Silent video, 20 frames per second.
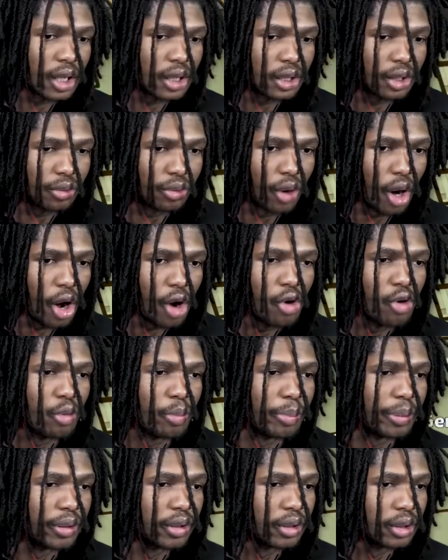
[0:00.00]
Cut the
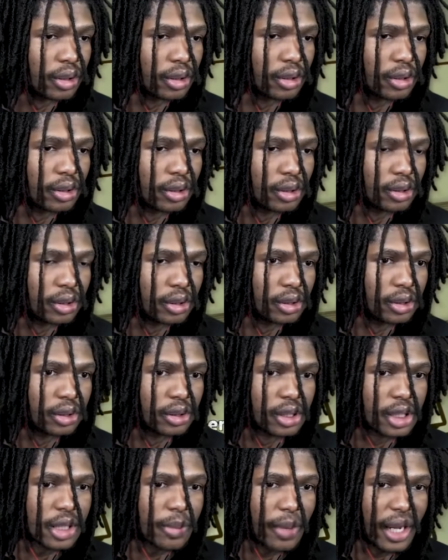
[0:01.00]
rope.
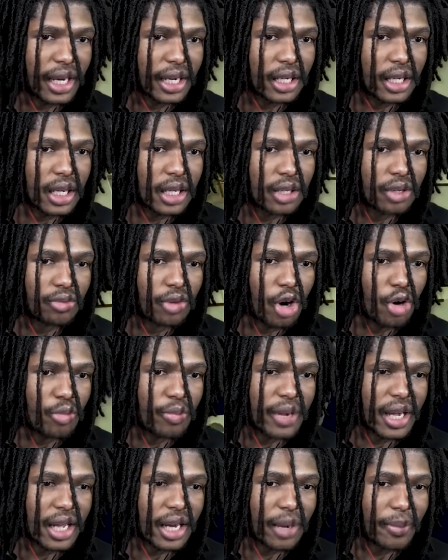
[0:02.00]
Somebody cut the rope,
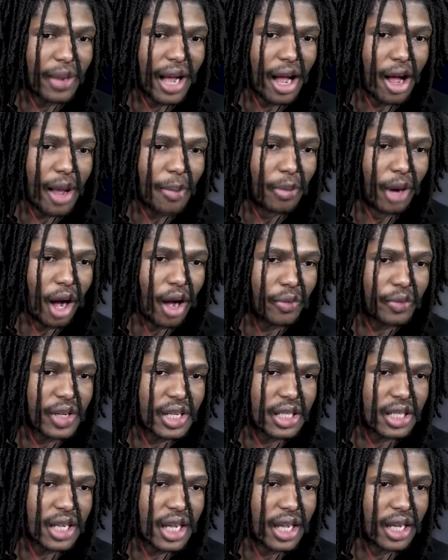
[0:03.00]
man. I'm, I'm off
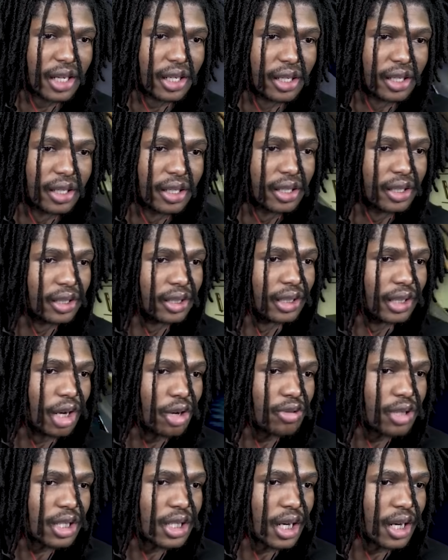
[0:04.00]
this thing.
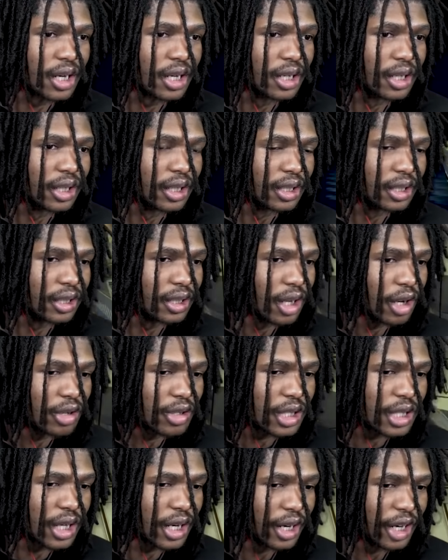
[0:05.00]
No, sir. No,
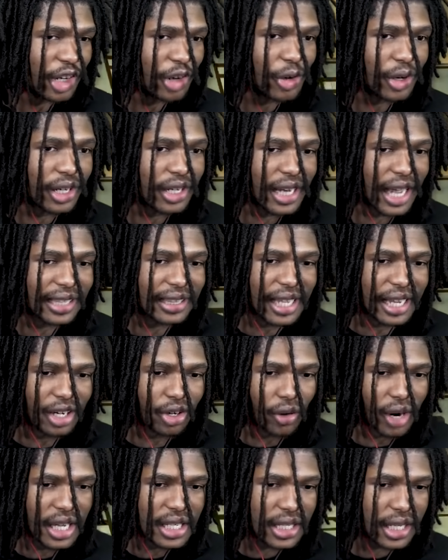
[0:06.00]
sir. You heard that thing
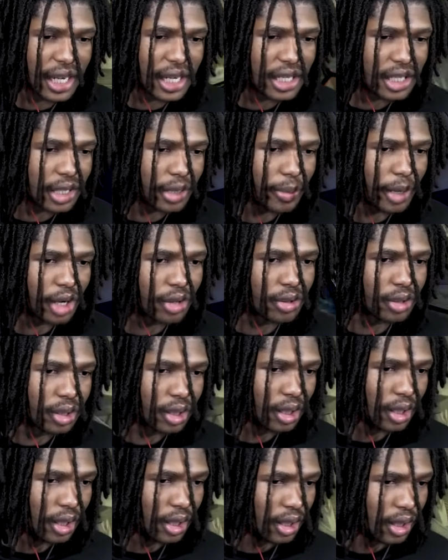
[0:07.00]
graze against the boat?
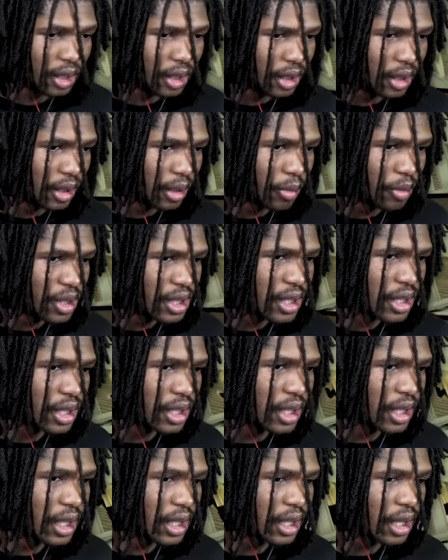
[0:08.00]
We're
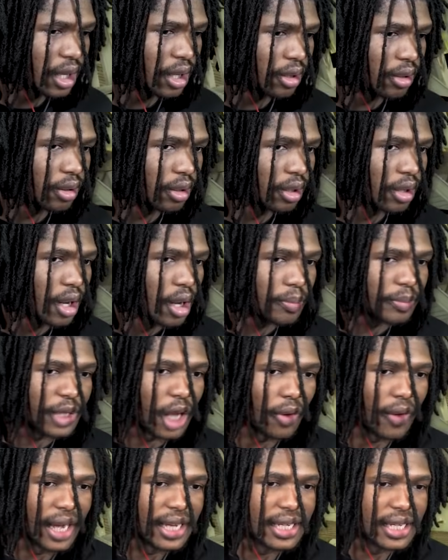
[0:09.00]
still good, though.
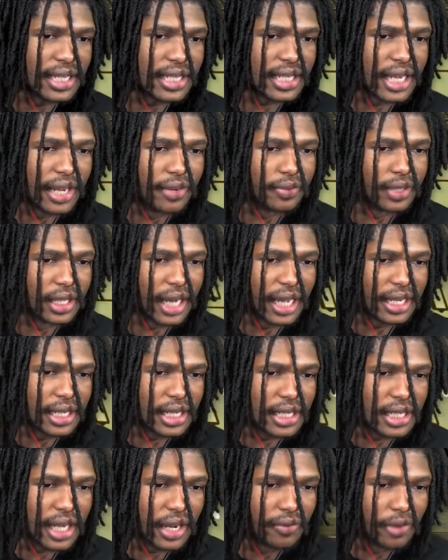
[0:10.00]
Oh, I did save it. I
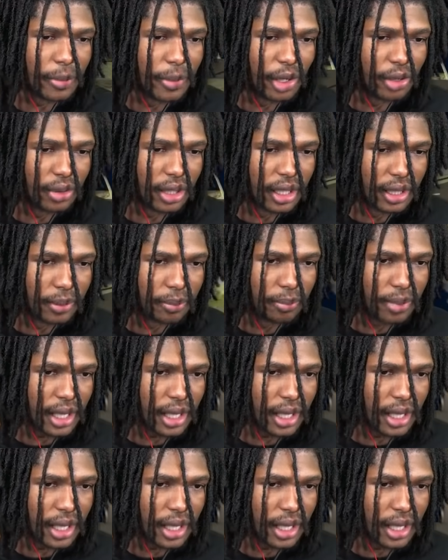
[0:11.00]
did save the boat then.